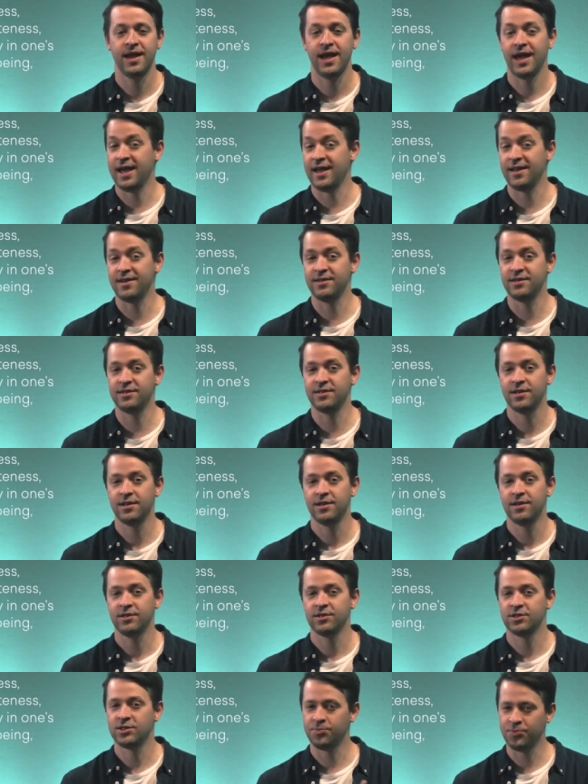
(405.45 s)
and,
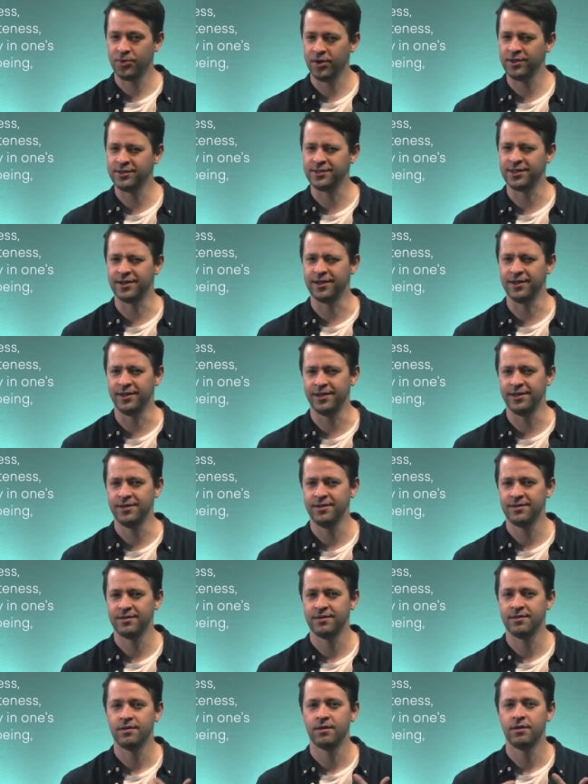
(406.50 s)
surprisingly,
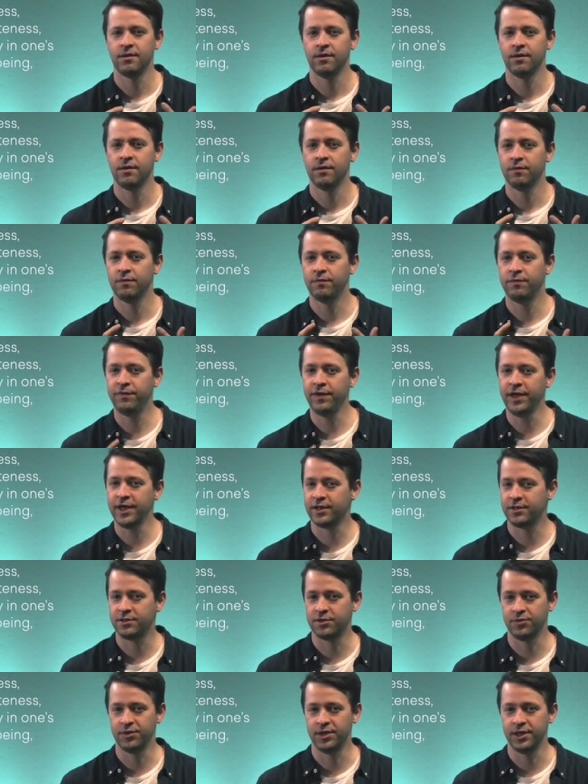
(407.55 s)

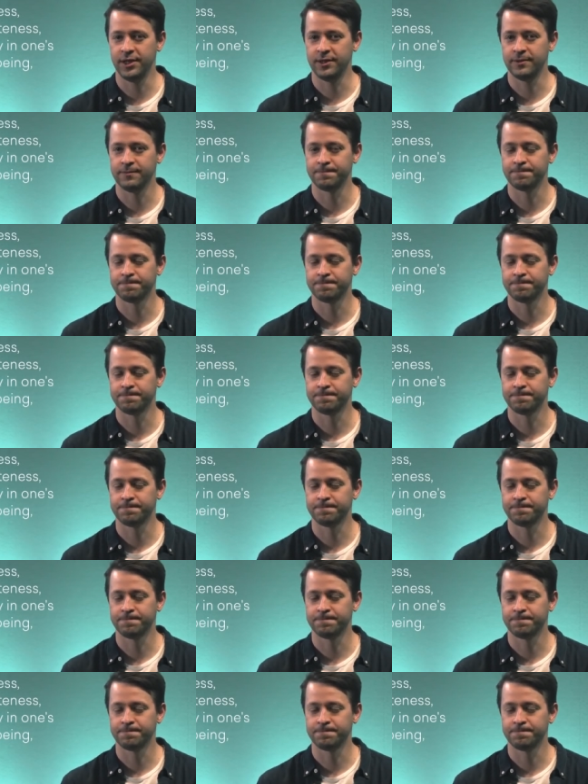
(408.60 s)
victory.